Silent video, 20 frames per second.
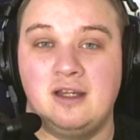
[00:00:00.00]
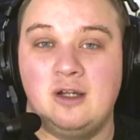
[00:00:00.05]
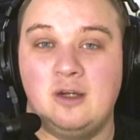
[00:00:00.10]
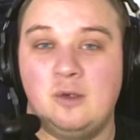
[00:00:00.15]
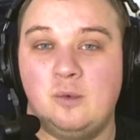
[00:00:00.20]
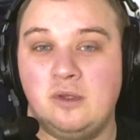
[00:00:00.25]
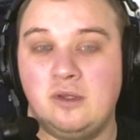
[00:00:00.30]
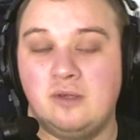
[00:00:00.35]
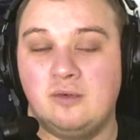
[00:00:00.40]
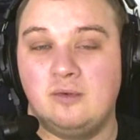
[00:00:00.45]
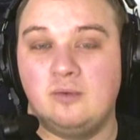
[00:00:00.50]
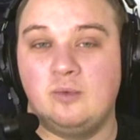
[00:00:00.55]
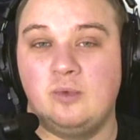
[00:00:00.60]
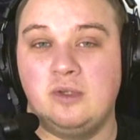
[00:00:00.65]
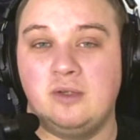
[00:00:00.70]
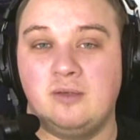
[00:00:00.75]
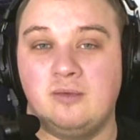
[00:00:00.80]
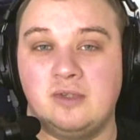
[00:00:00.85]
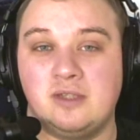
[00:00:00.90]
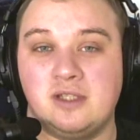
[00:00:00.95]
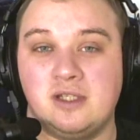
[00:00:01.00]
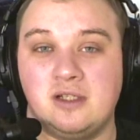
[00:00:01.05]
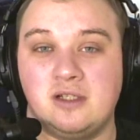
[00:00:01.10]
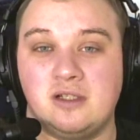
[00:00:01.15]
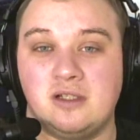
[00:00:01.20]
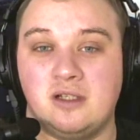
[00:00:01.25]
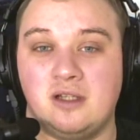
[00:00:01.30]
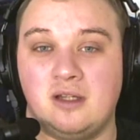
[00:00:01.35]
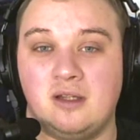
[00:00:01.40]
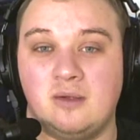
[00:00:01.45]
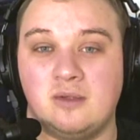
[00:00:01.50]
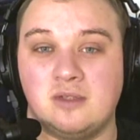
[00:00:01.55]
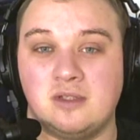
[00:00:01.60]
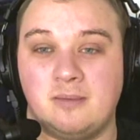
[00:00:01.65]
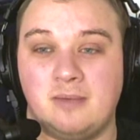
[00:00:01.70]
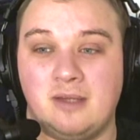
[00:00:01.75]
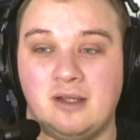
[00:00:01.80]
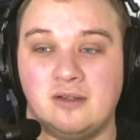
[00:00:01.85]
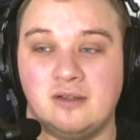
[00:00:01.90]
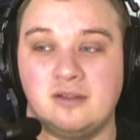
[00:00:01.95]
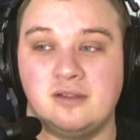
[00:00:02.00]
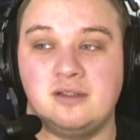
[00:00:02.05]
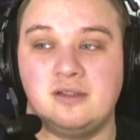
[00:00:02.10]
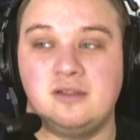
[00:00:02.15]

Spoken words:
With the Resurgent, there was about